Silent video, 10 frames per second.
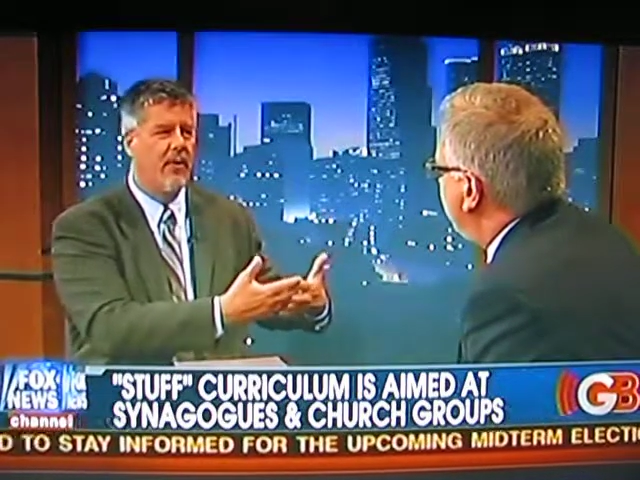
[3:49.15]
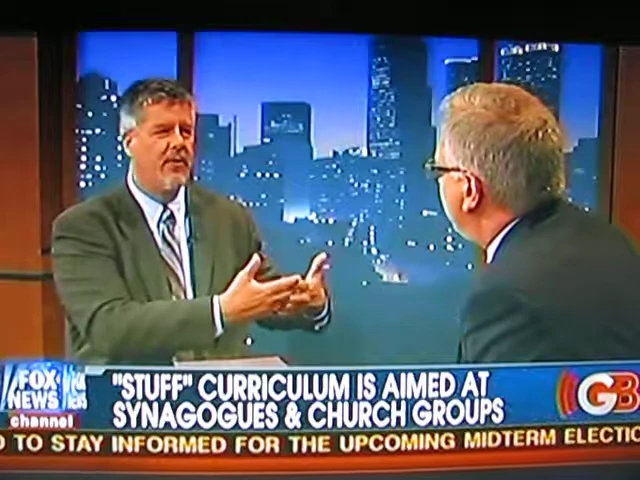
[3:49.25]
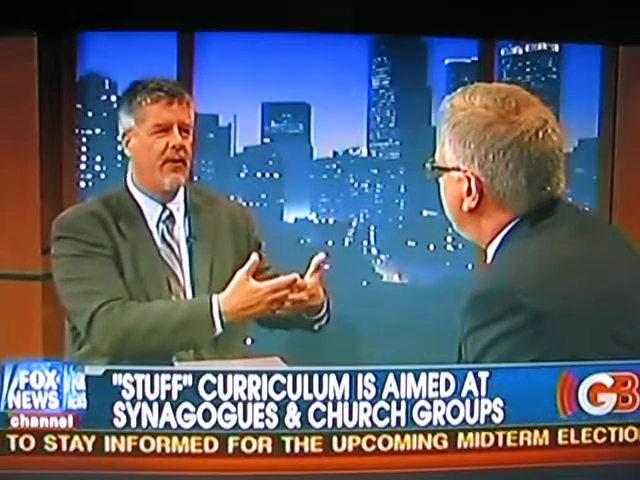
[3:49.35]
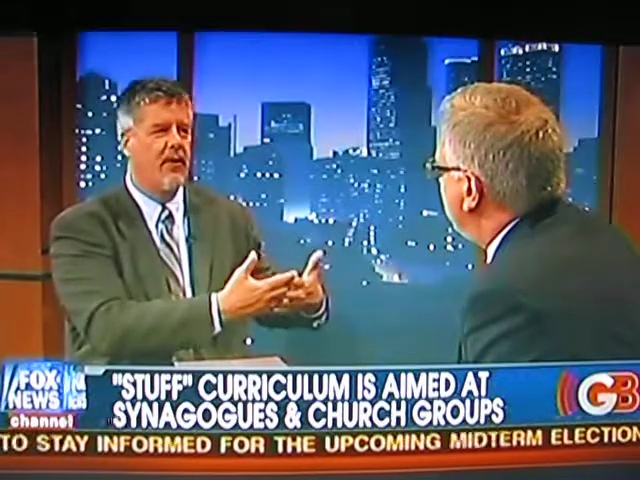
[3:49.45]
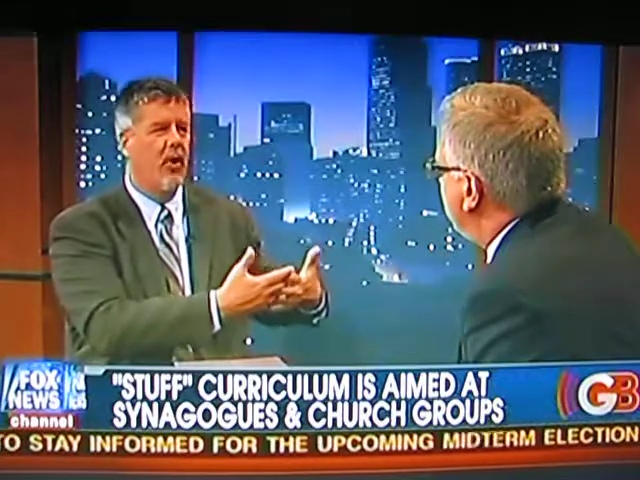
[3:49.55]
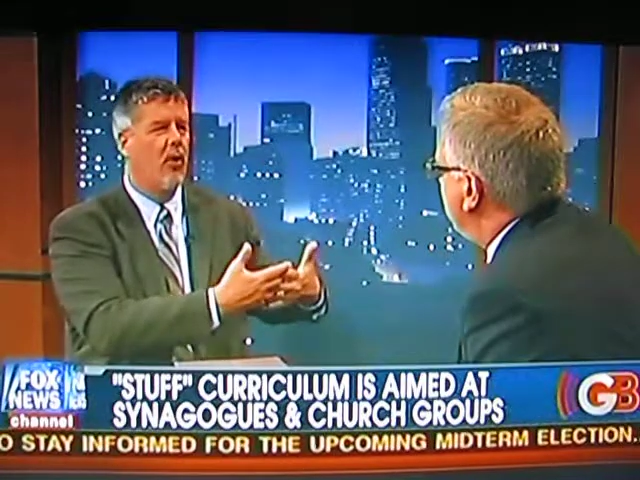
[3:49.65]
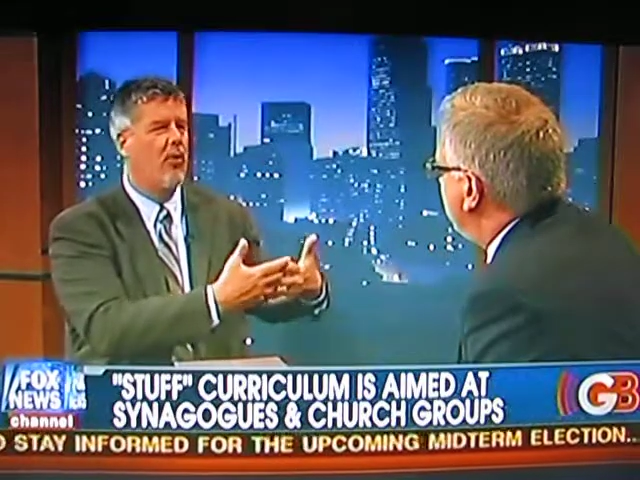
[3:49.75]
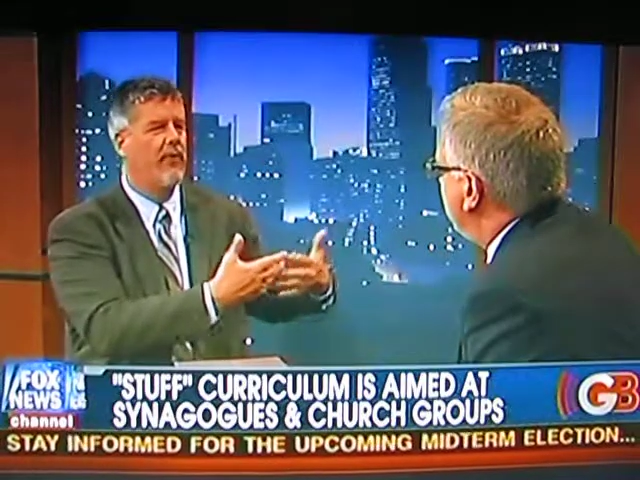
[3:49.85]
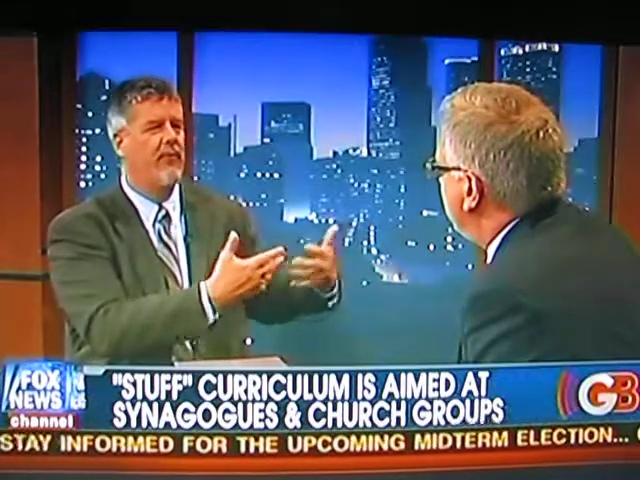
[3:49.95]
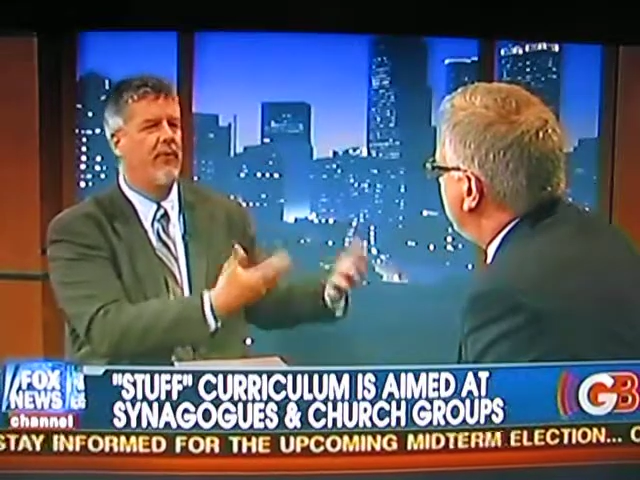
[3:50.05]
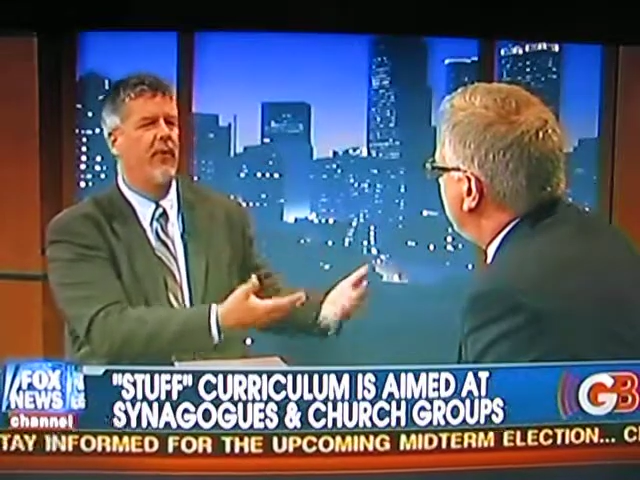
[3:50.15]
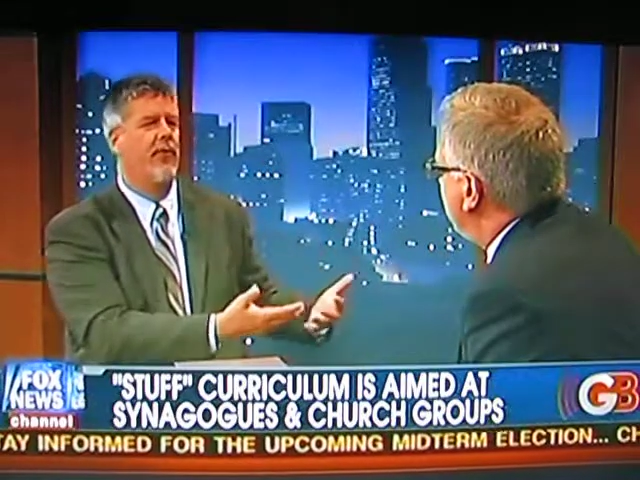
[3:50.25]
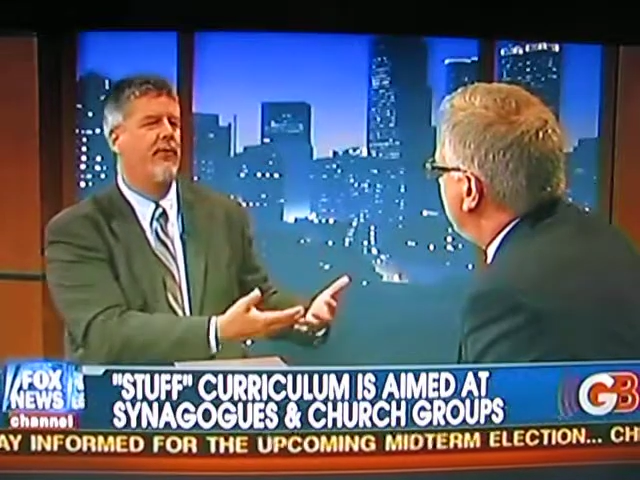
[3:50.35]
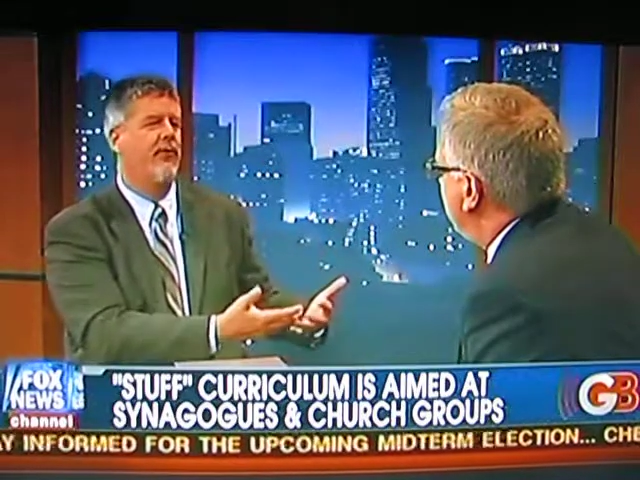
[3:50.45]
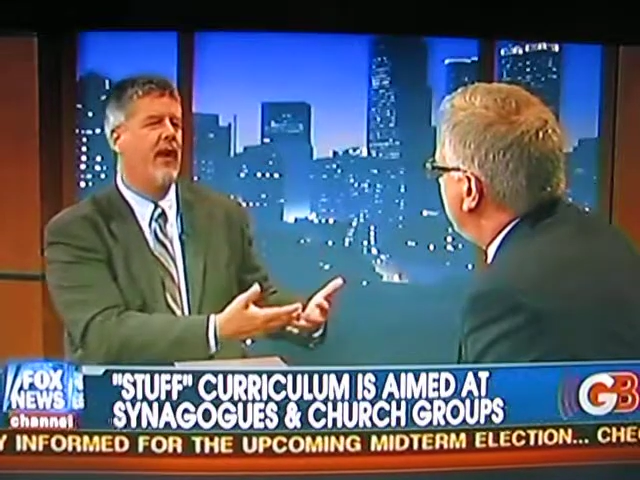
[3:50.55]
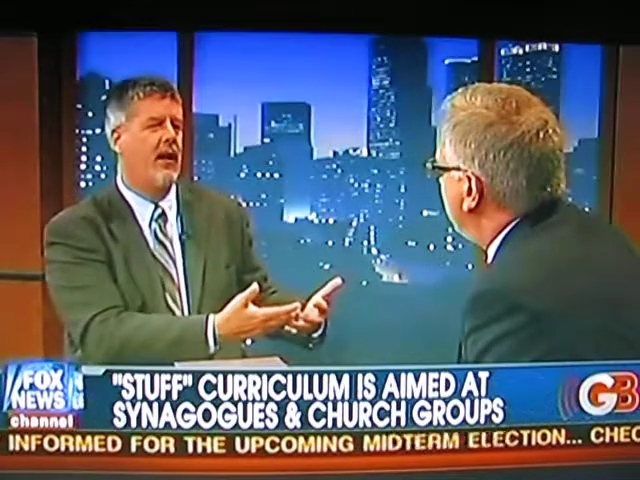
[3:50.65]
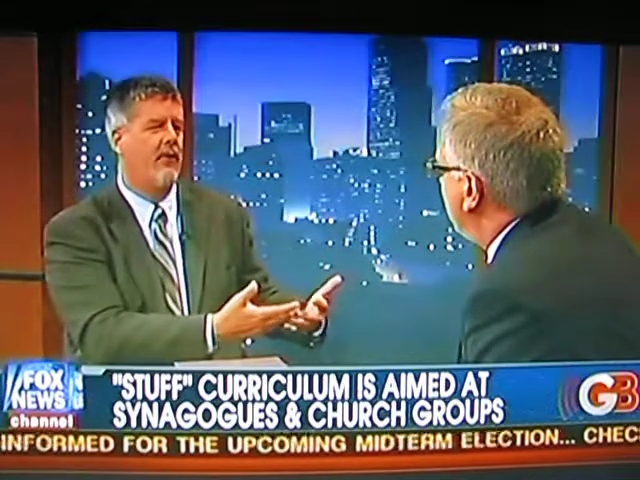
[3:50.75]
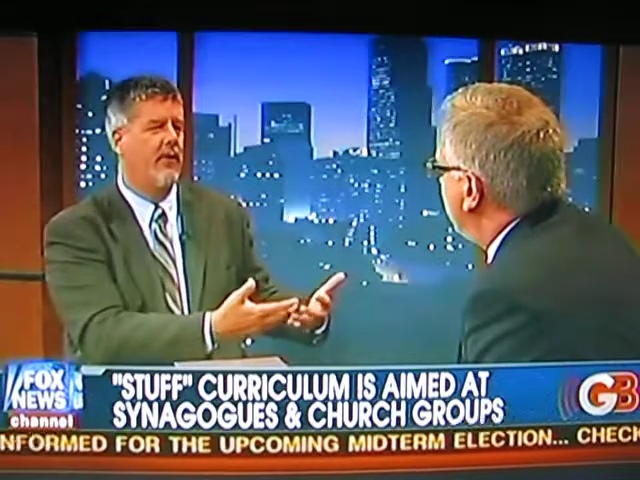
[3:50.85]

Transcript: think that it all was the result of chance,